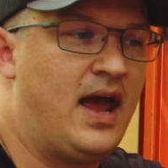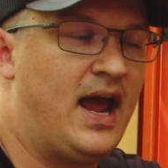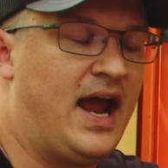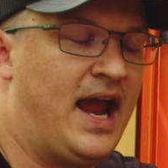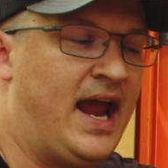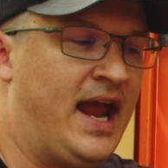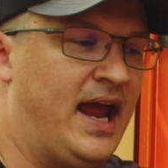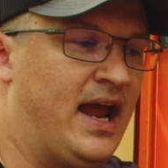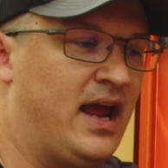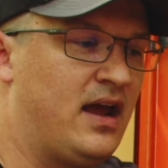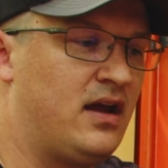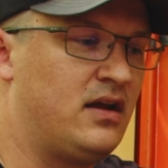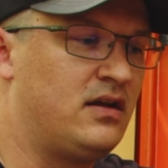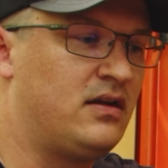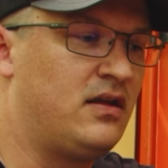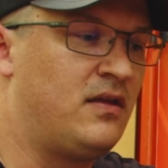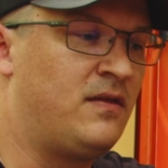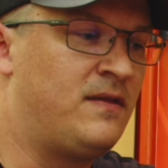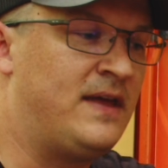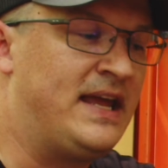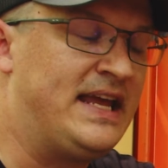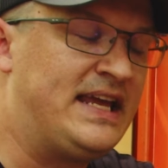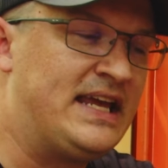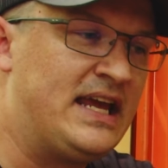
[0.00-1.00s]
And
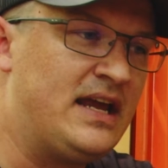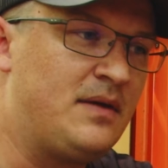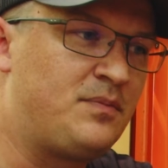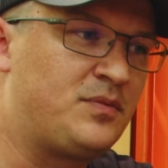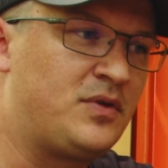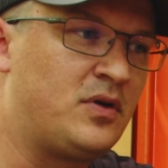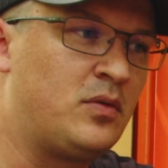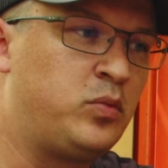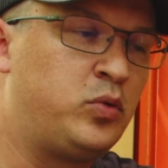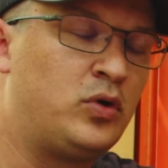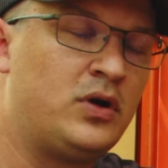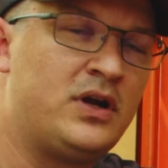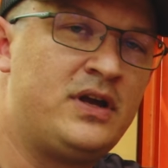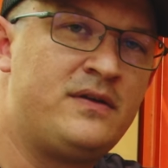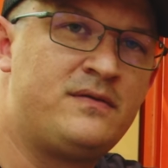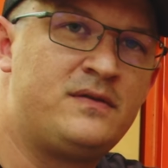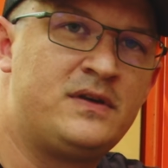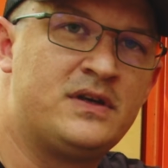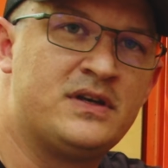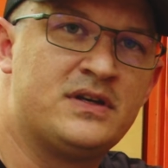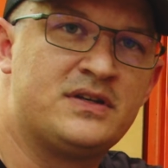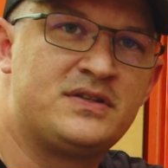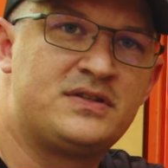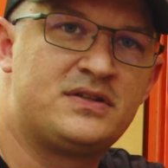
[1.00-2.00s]
they keep their
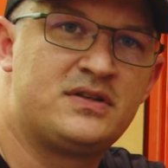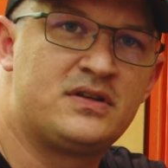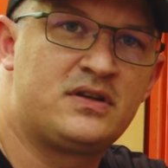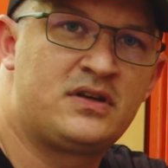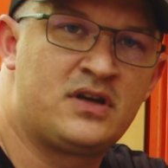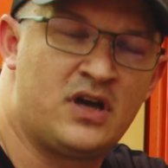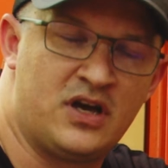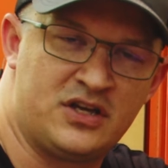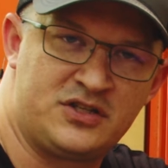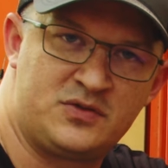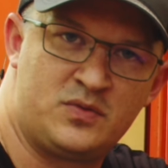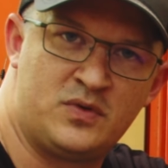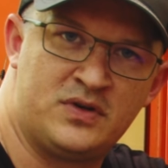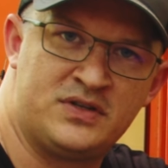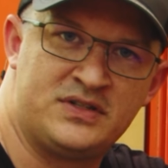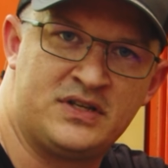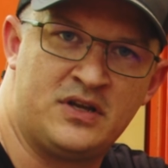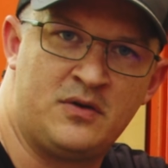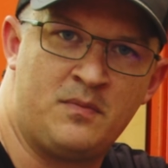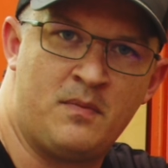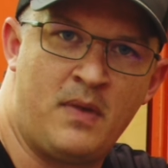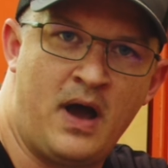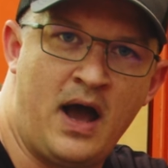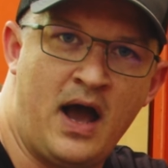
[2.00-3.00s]
previous customers
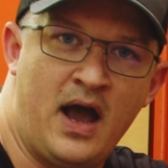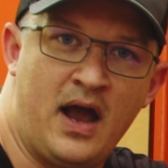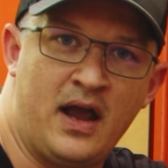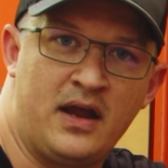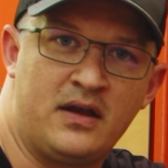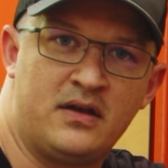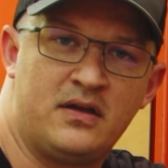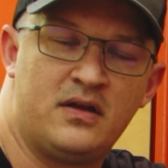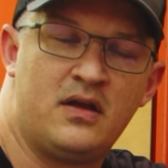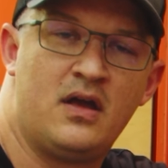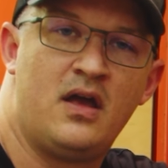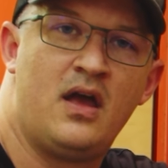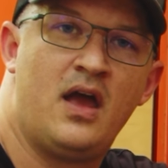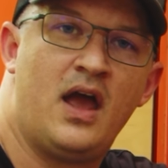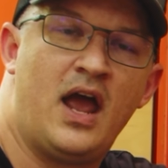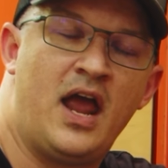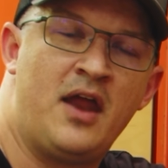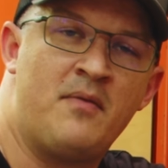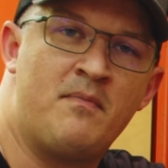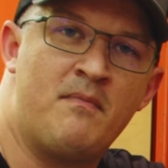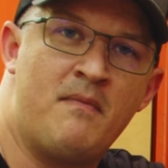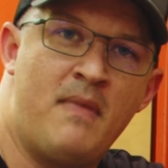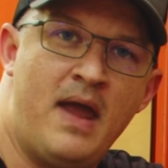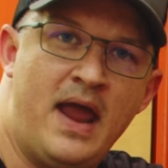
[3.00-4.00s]
in mind
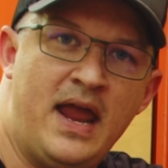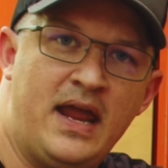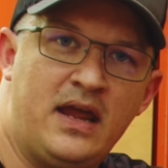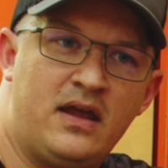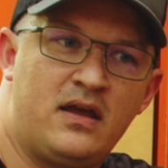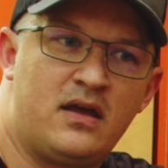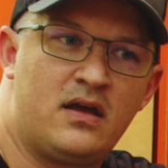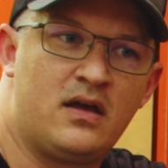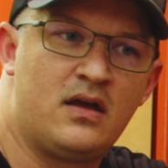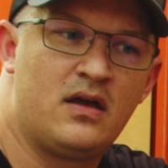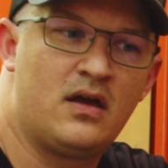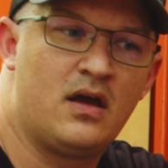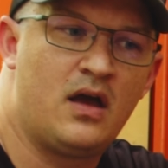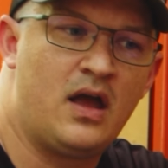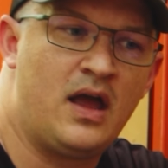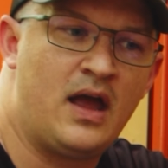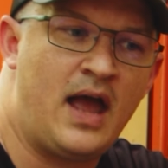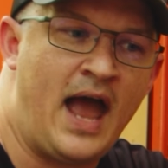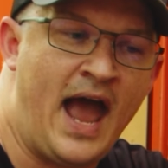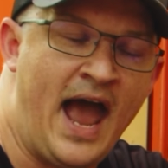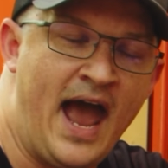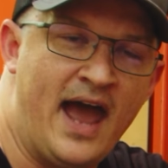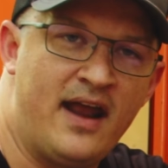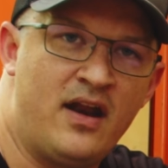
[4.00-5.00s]
and make
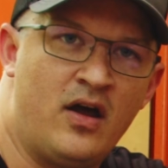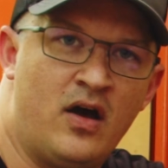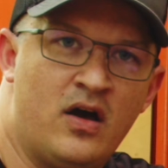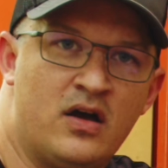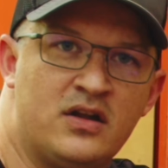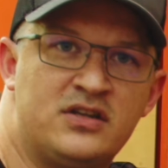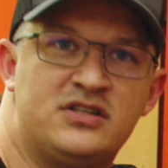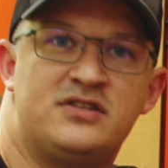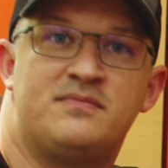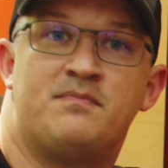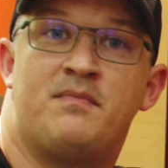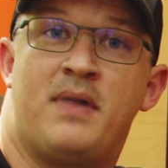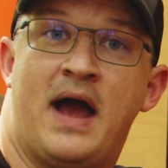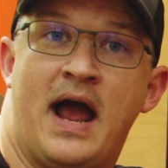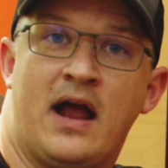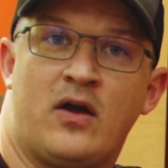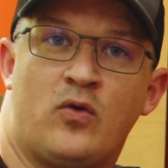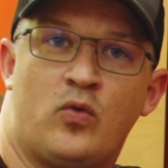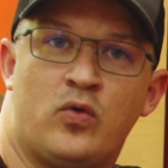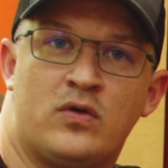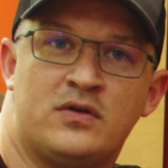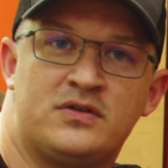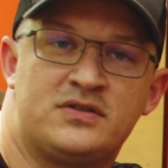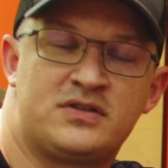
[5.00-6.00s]
add-ons
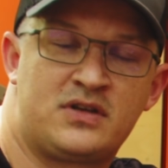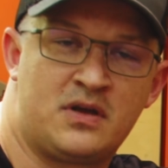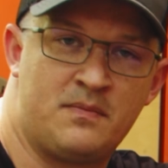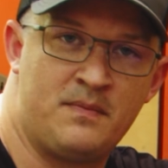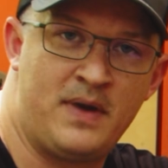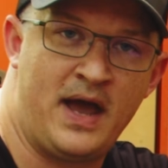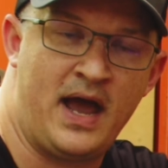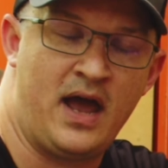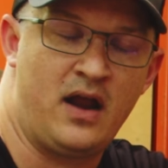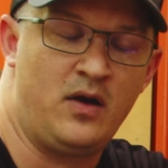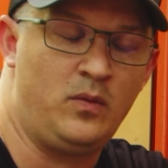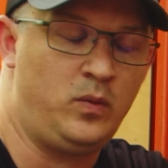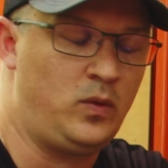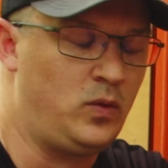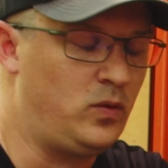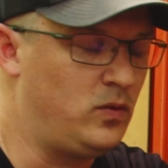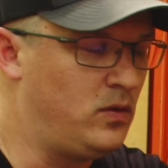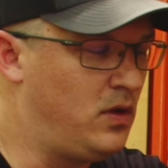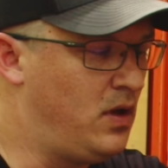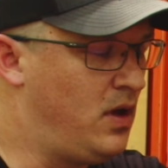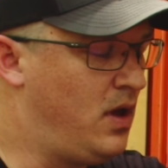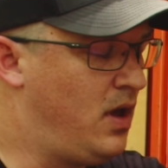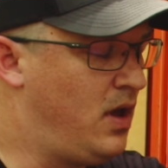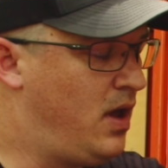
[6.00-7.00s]
backwards compatible.
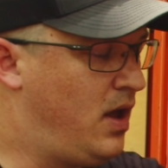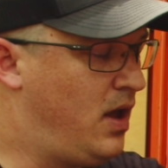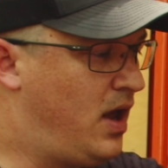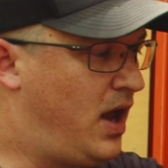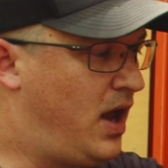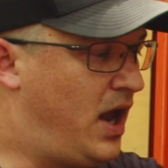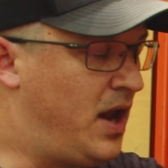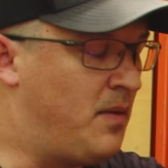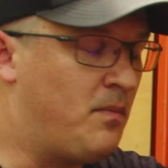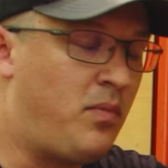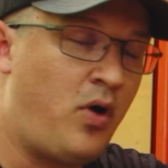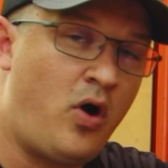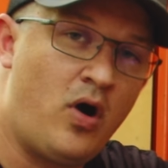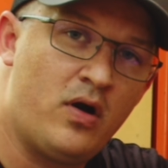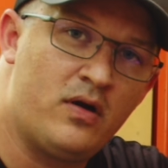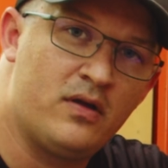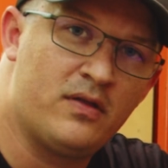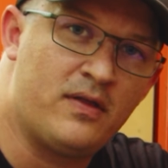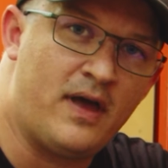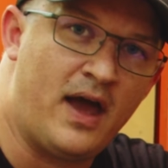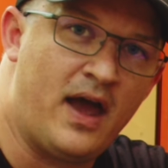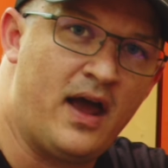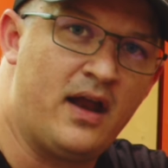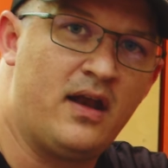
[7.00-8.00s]
And part of
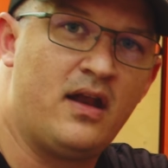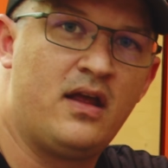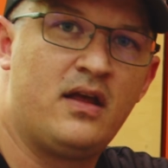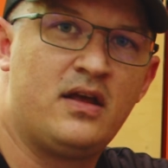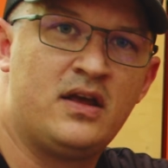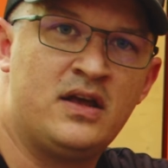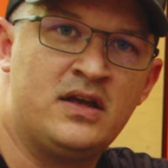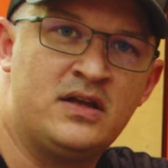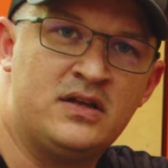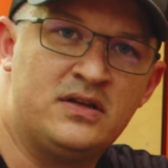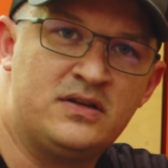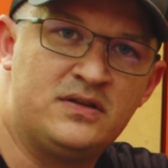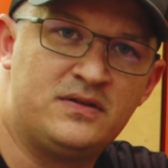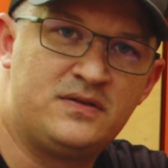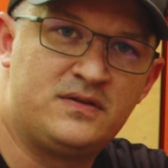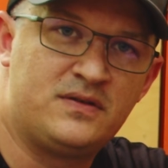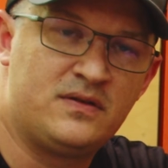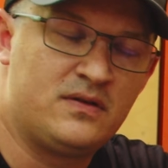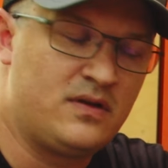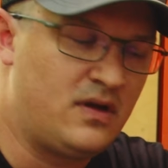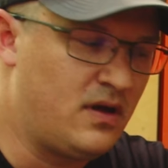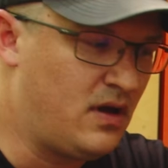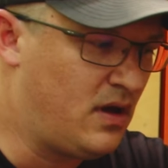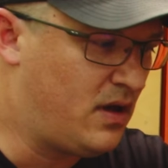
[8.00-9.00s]
that is
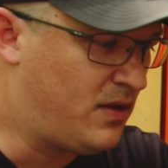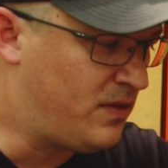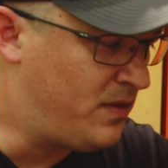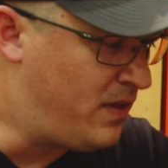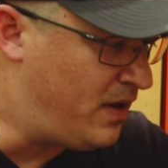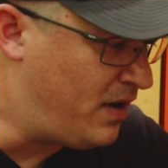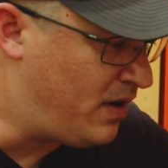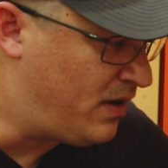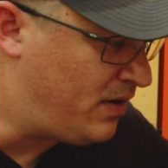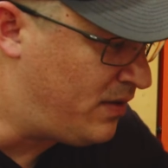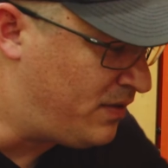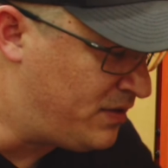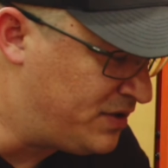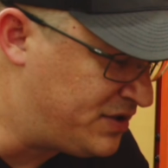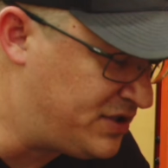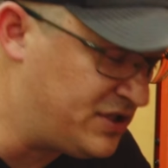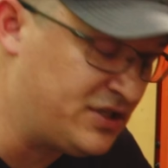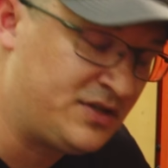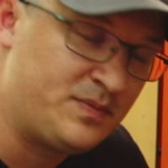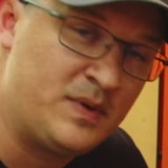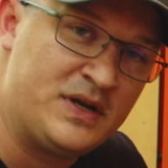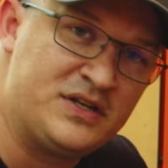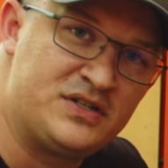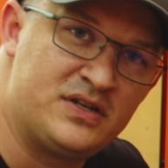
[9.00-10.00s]
the
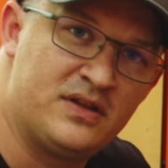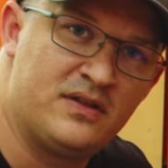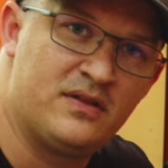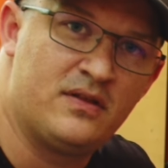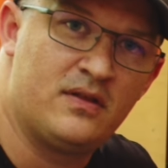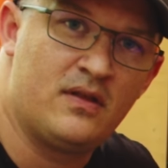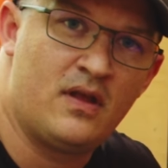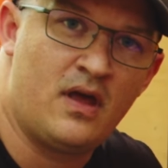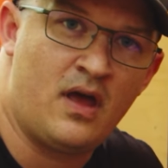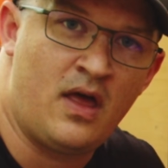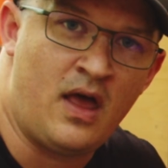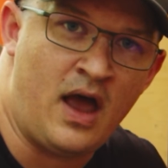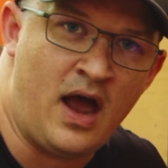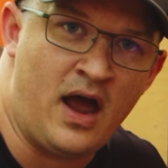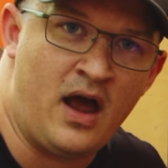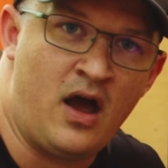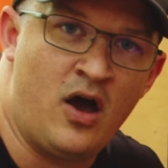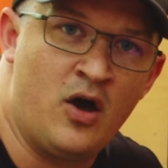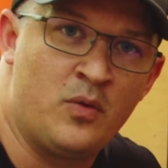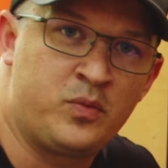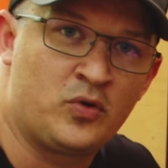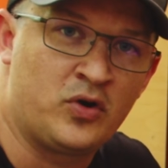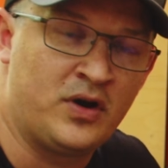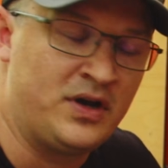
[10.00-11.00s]
suspension
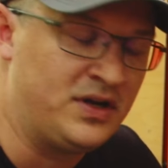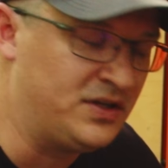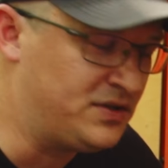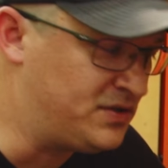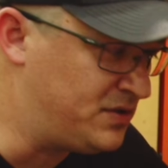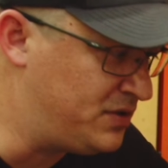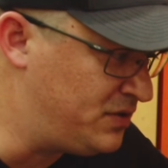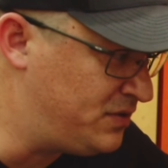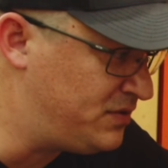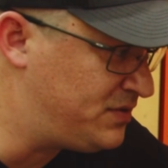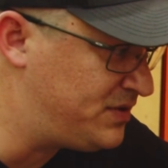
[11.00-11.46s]
upgraded to